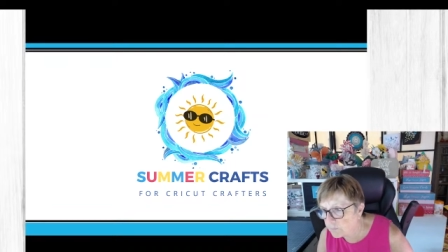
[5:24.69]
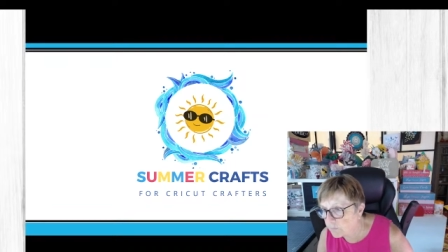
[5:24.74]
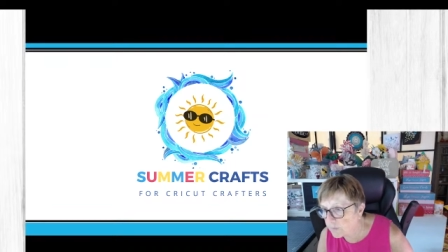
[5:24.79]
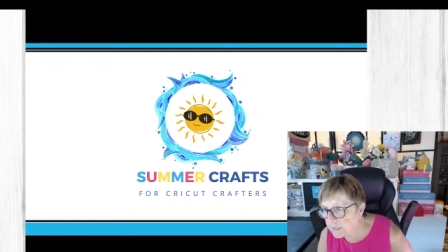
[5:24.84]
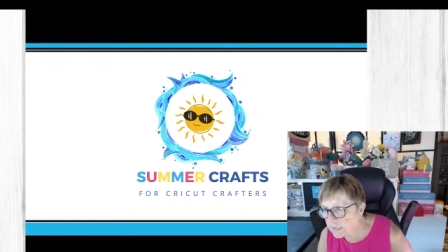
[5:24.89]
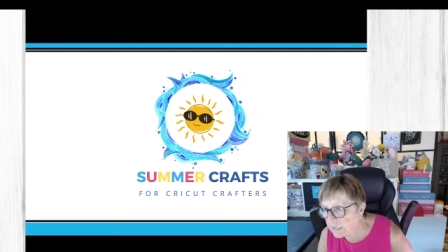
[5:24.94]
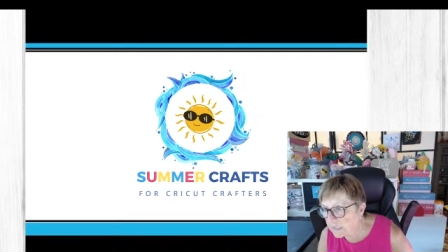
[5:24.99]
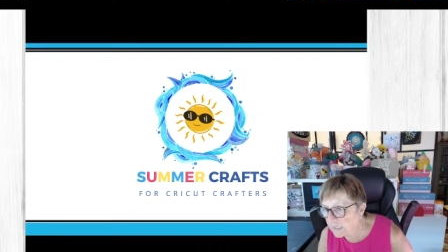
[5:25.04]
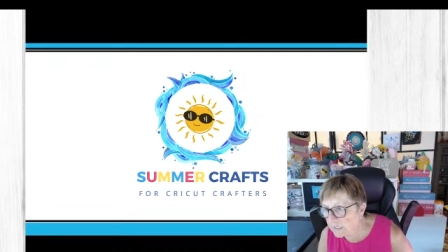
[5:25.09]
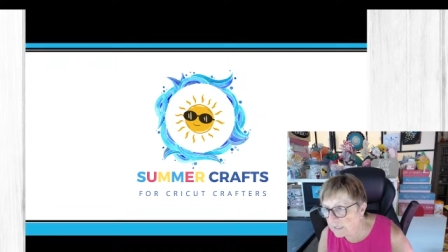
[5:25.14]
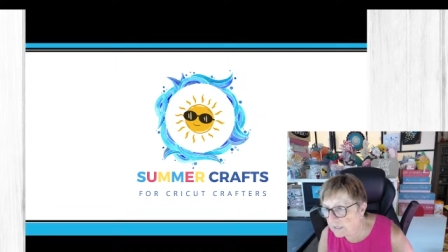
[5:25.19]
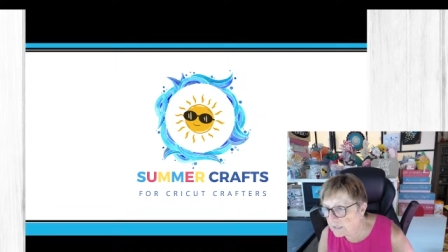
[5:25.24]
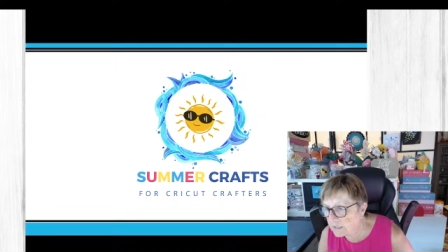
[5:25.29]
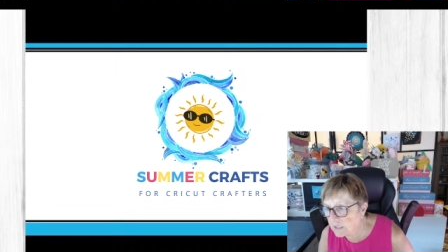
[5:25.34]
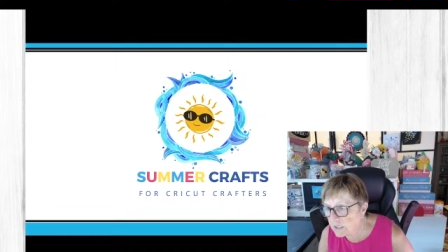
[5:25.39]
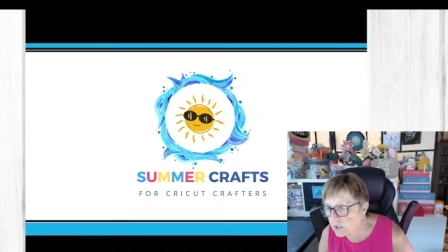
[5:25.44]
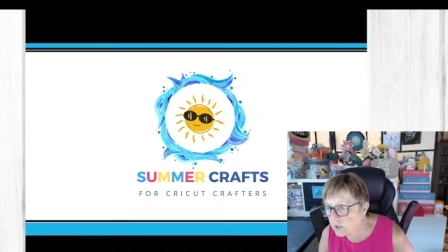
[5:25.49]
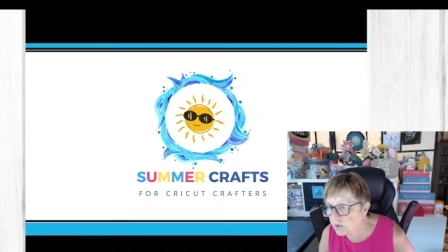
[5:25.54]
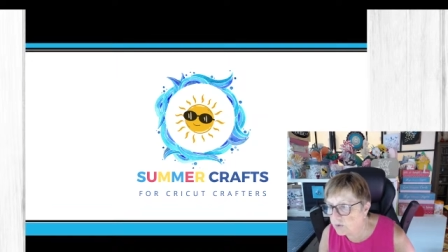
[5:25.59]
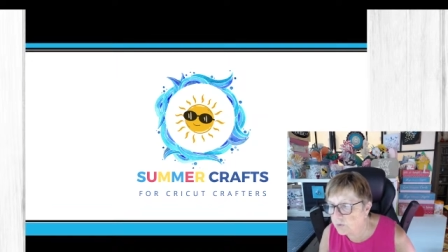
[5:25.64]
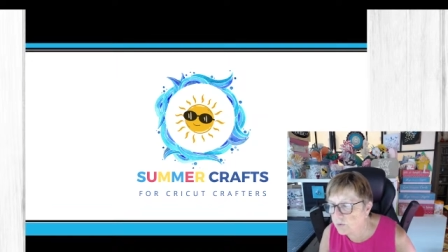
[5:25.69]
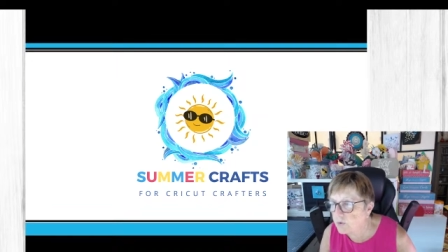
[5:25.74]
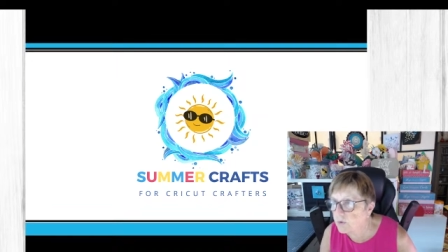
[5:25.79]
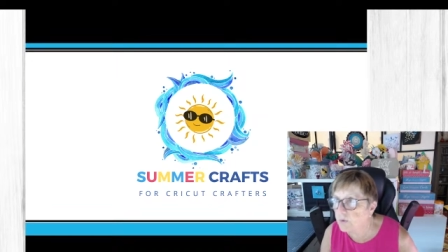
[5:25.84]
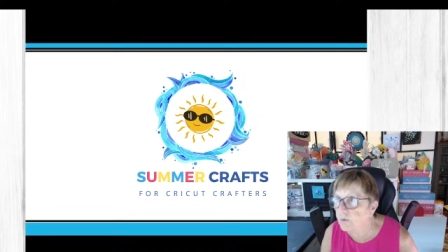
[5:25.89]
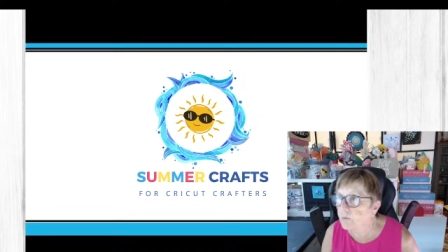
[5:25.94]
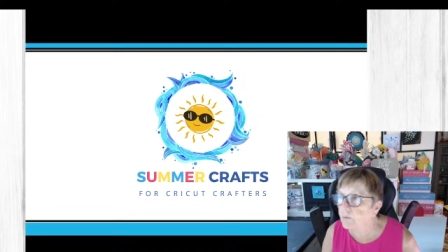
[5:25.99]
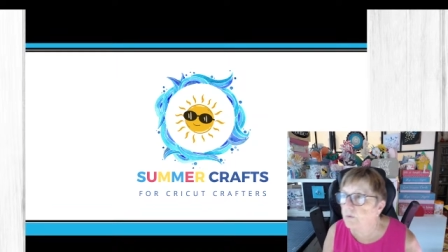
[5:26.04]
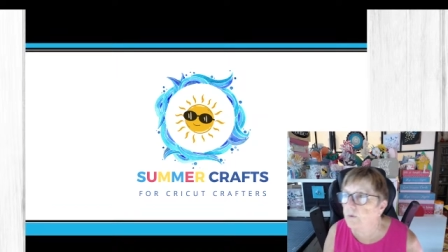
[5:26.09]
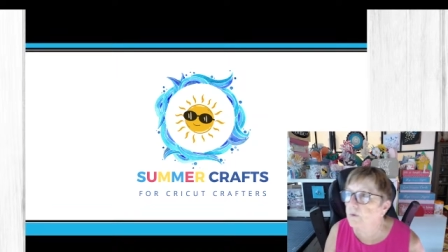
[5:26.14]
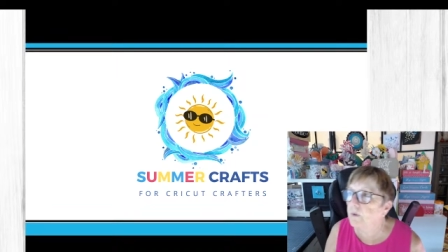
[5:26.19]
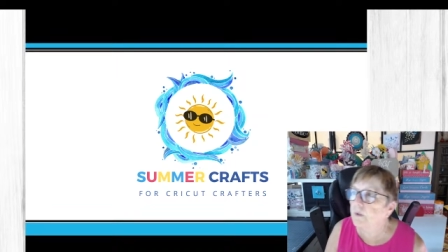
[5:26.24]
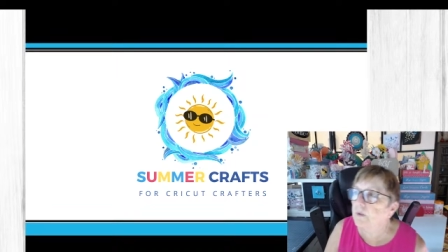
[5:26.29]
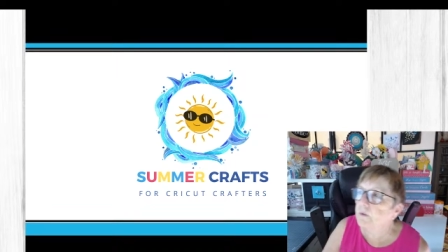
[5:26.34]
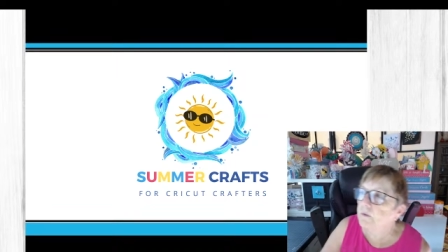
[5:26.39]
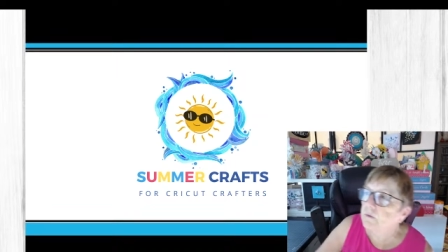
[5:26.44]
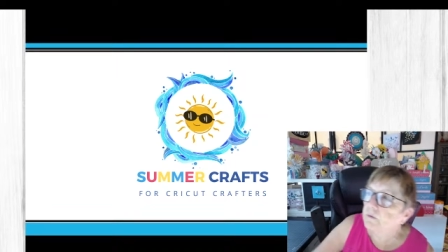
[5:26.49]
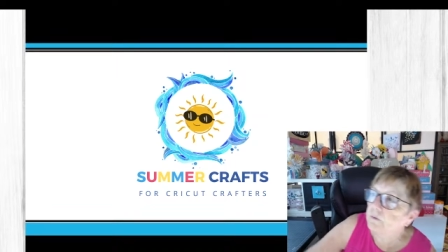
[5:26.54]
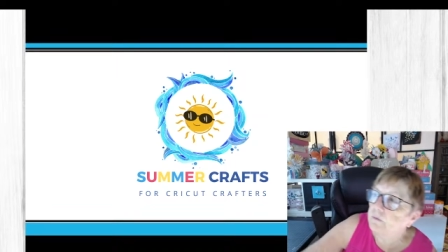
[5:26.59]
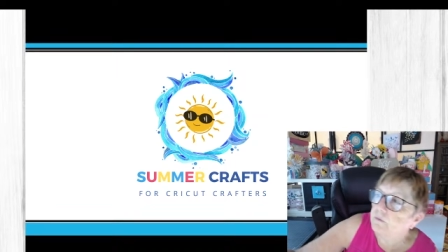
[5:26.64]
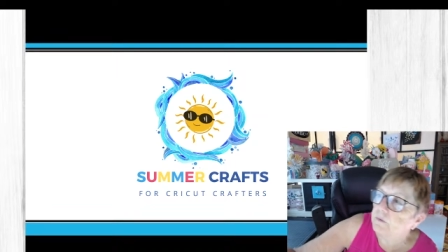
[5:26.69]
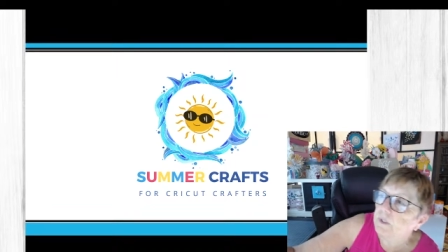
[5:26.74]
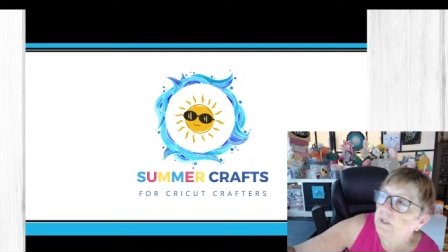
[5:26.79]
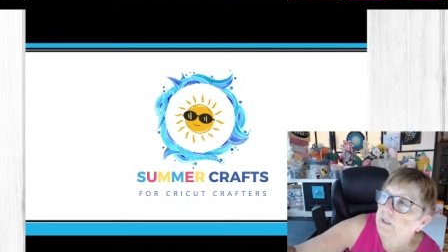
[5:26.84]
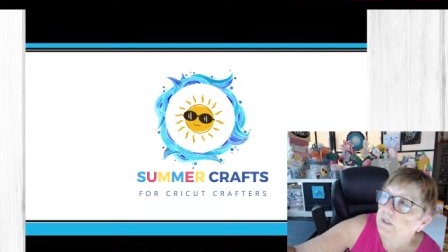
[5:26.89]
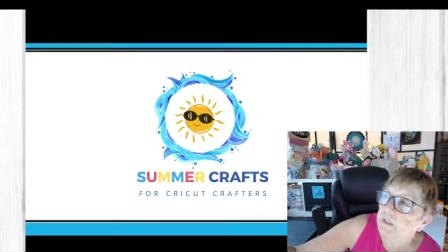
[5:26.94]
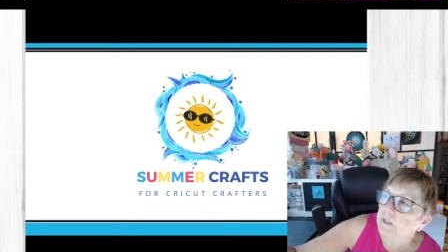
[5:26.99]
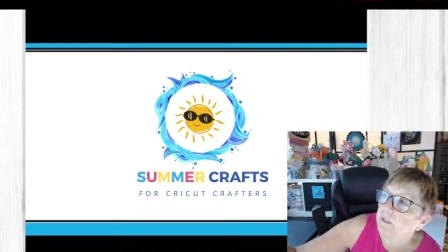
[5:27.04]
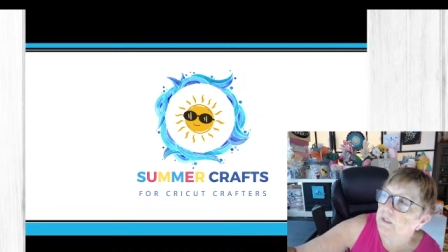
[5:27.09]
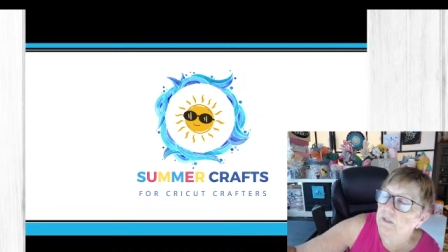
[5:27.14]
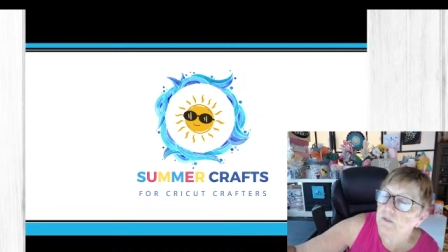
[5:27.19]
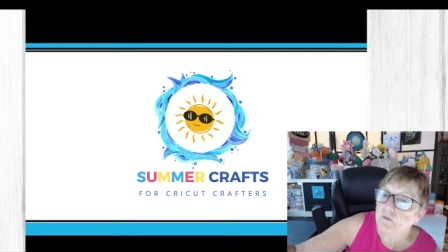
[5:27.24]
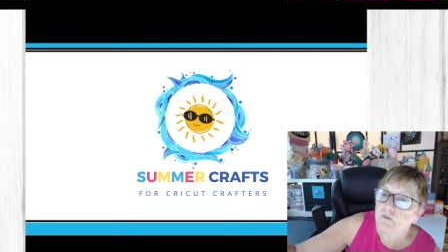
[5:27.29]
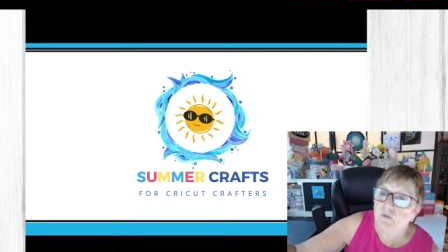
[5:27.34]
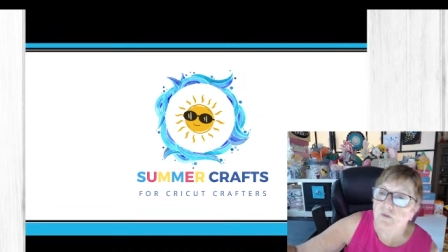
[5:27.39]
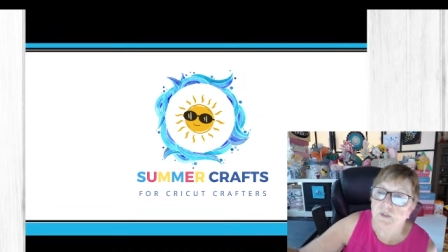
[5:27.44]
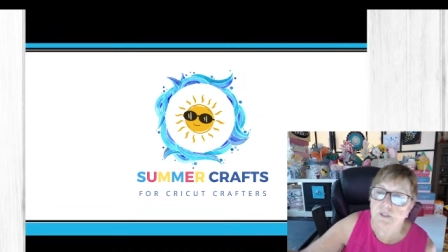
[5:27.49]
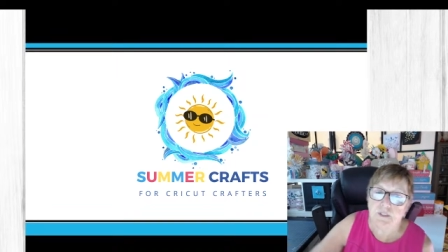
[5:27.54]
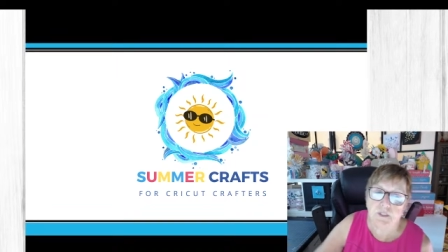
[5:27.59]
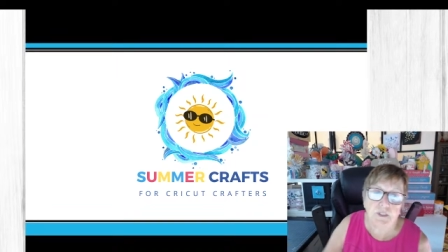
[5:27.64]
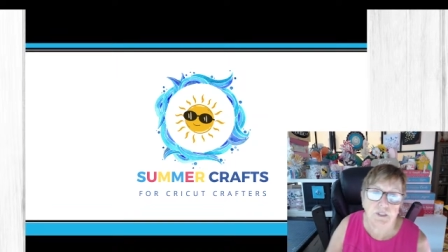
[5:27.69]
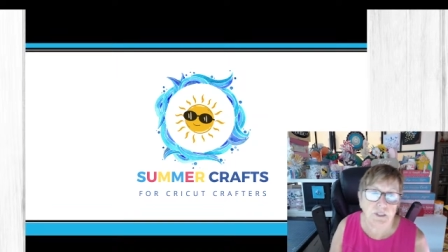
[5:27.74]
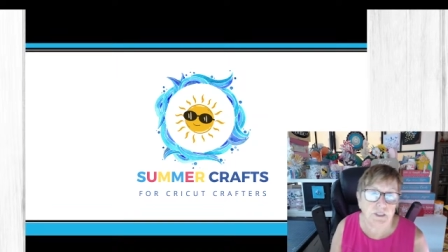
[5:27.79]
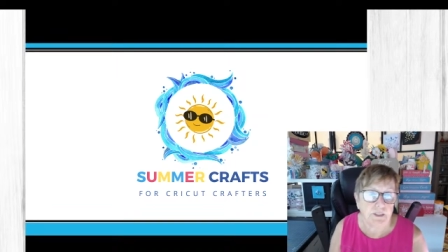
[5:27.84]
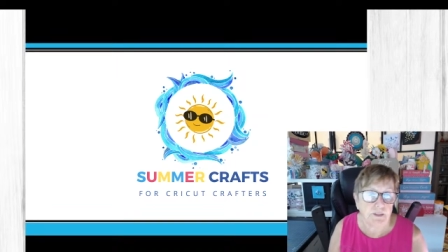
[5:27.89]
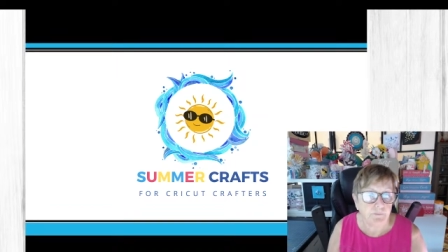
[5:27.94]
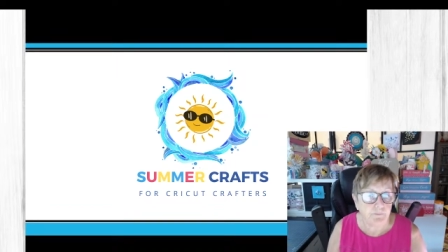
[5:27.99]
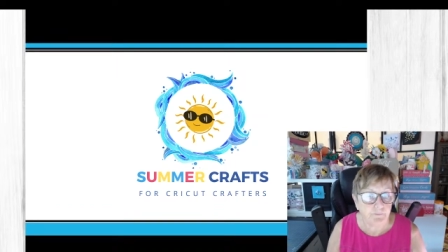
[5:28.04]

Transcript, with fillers: We can't hear you. Oh, okay, interesting.